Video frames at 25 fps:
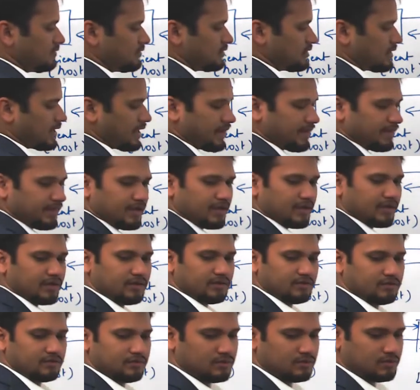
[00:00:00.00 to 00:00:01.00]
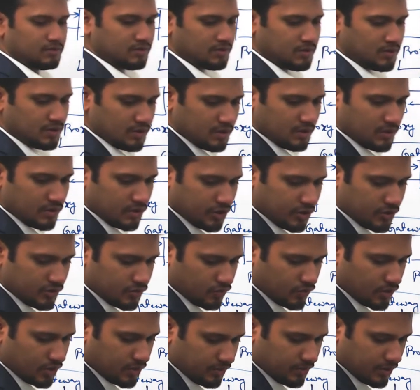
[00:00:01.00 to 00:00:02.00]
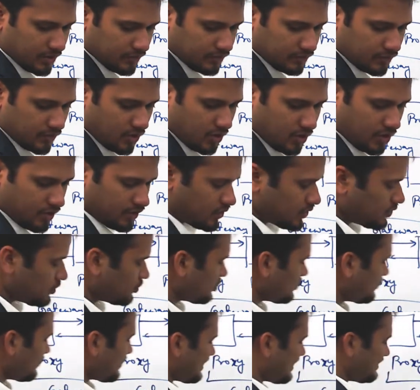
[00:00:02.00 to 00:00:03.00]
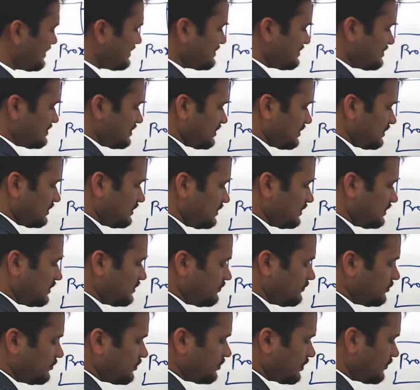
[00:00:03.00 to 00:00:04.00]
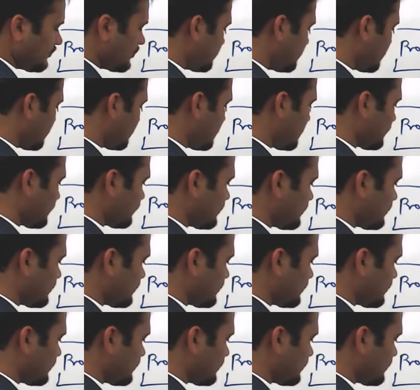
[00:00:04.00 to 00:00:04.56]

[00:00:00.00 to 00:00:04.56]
And then it will be for load balancing if you are from the server